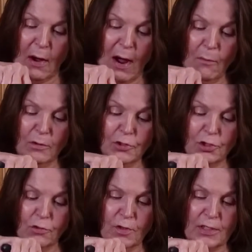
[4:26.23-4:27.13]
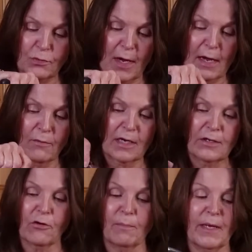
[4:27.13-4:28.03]
I will stir this around a
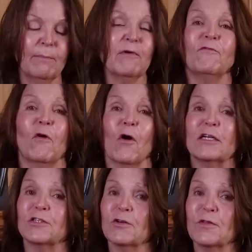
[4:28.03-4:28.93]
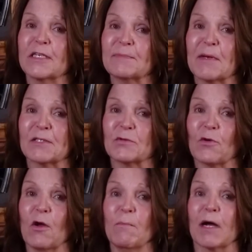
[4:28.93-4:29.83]
little bit before I turn this mixer
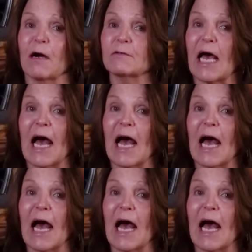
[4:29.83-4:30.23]
on because